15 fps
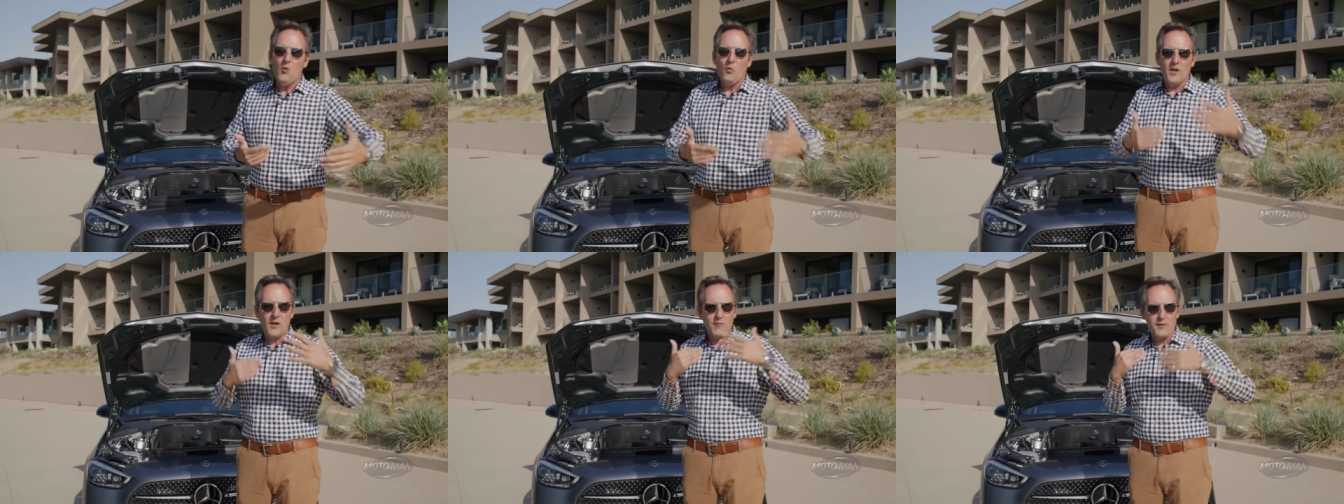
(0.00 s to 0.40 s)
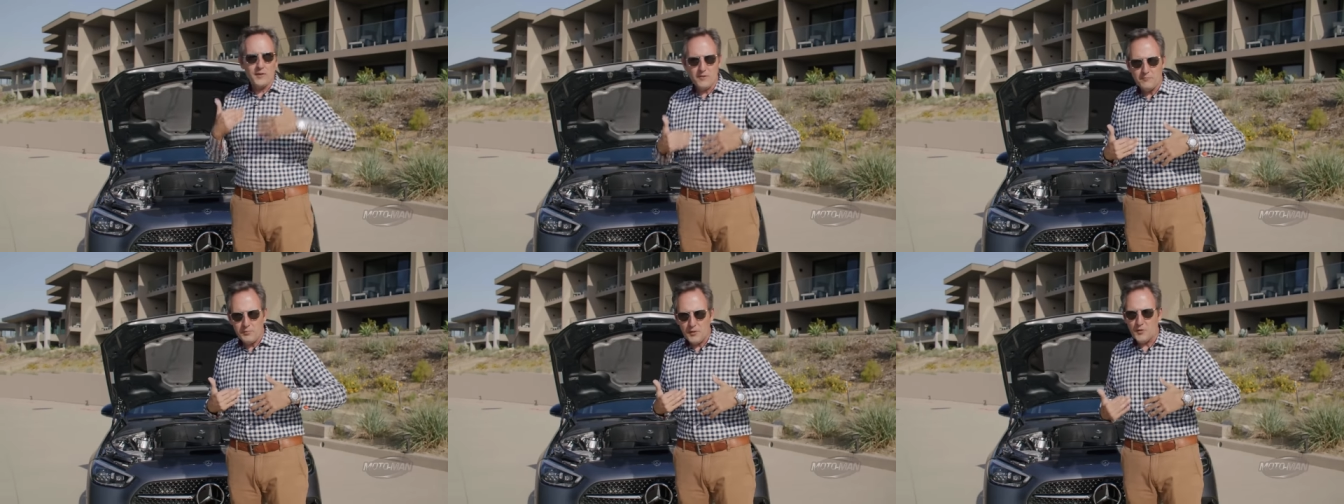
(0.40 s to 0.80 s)
whenever the
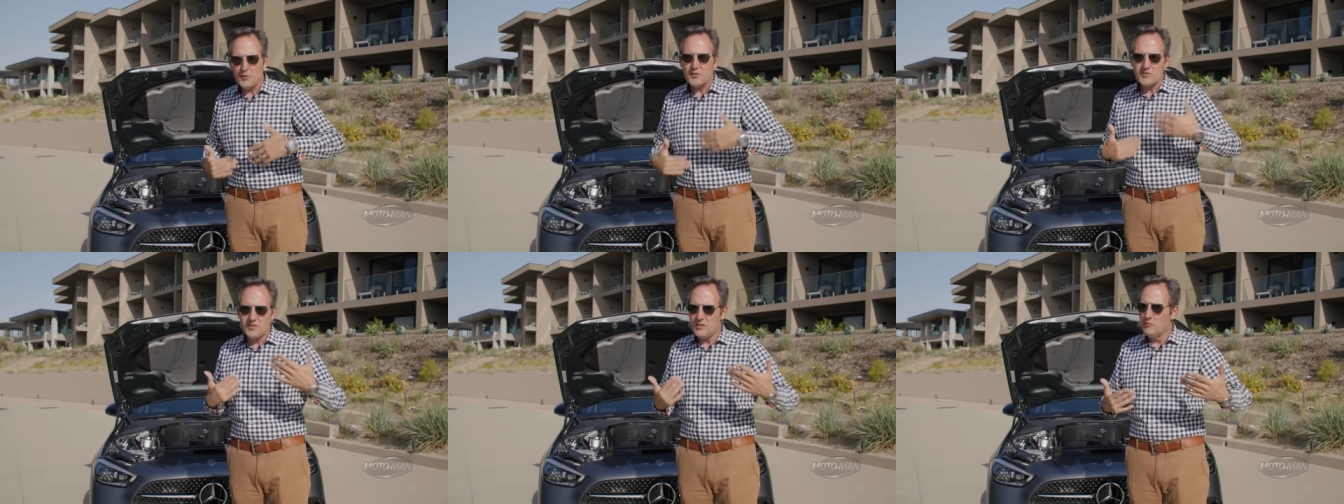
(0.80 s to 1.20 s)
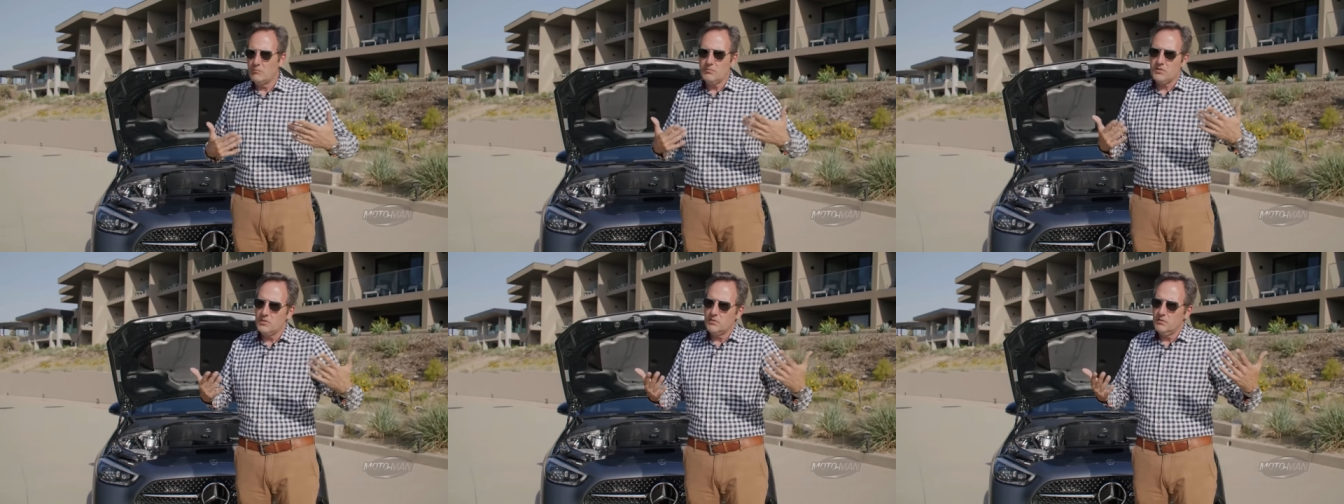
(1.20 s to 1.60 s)
computer
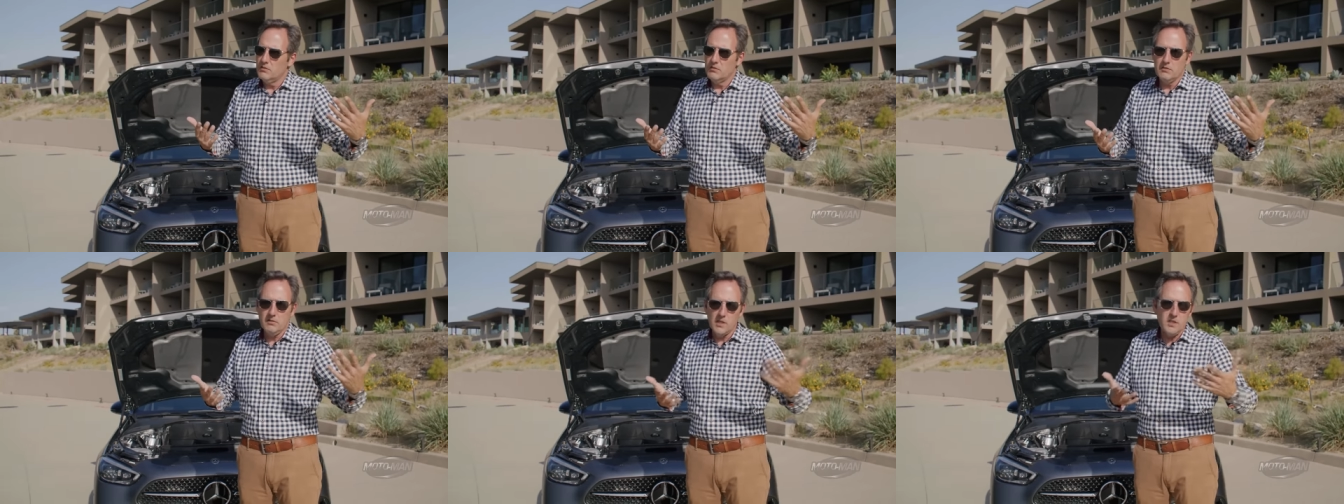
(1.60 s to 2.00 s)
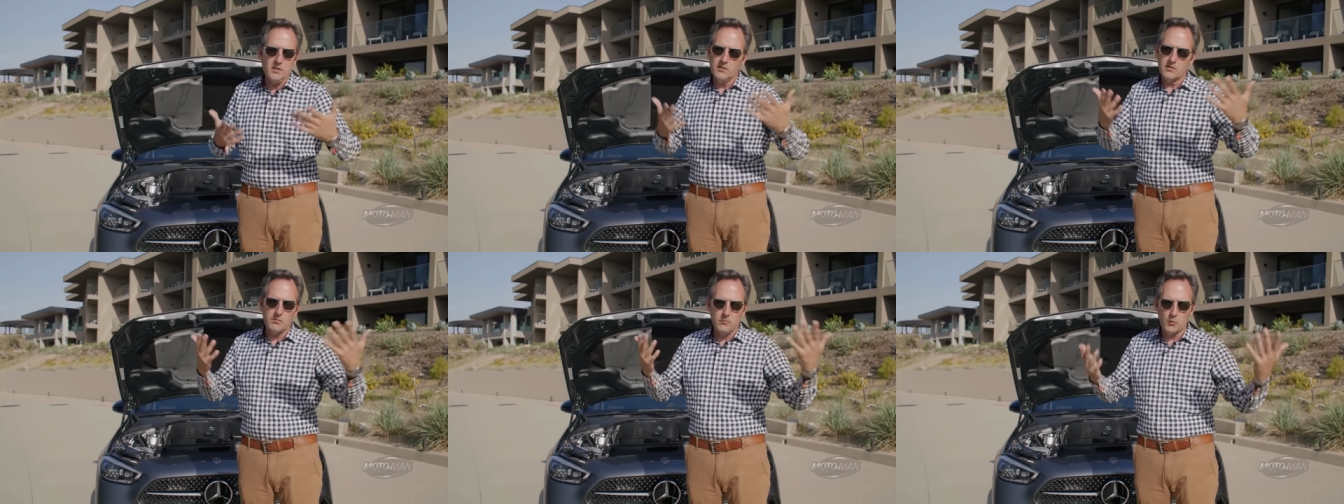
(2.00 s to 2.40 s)
seems it
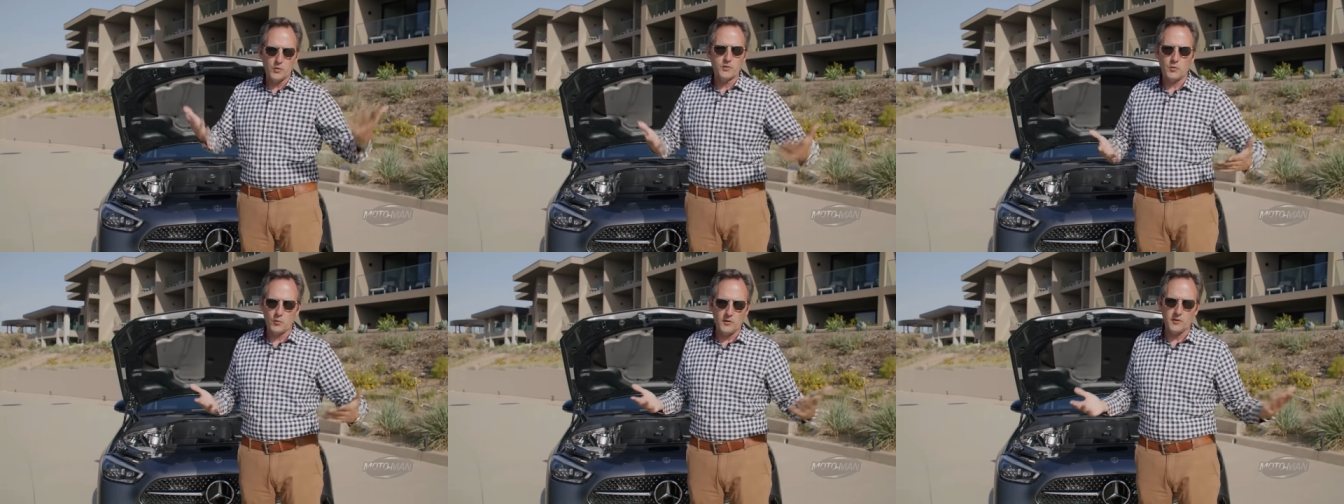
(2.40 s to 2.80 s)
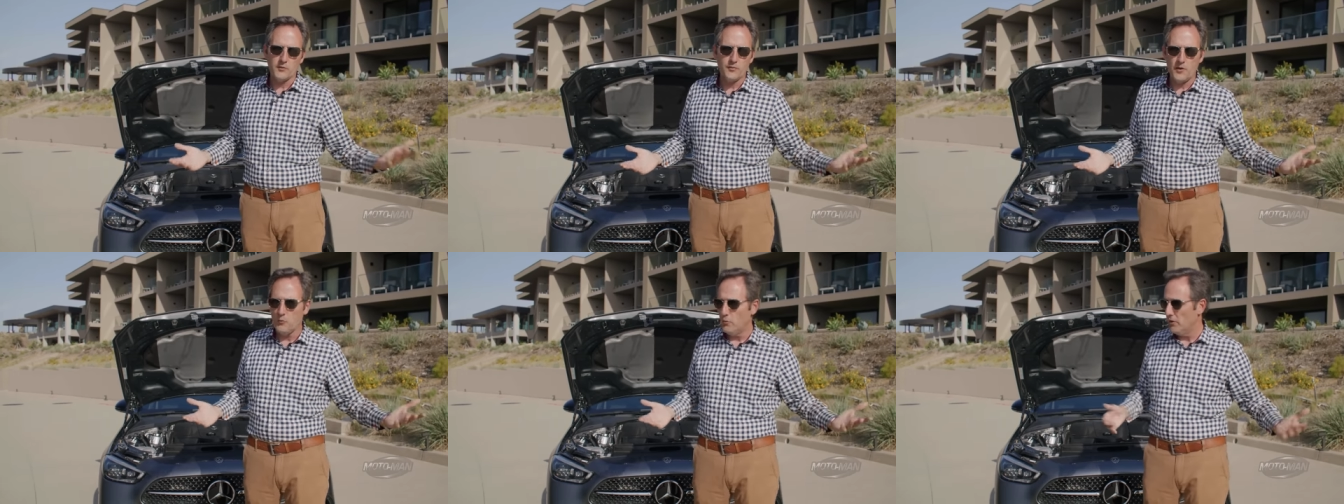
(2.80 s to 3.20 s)
needs more torque in the
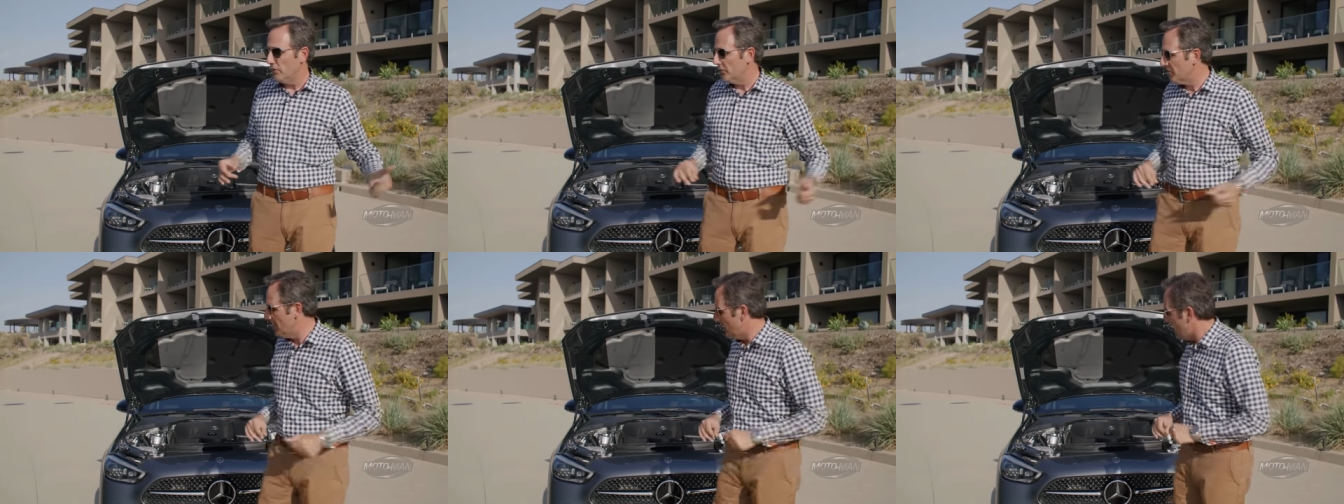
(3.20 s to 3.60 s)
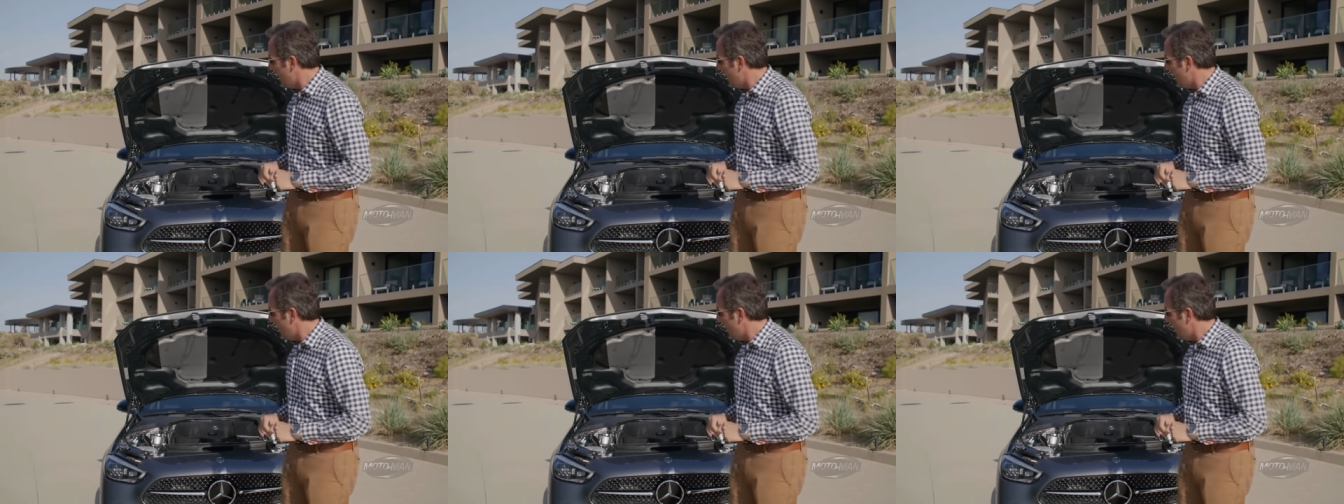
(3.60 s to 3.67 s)
front wheels.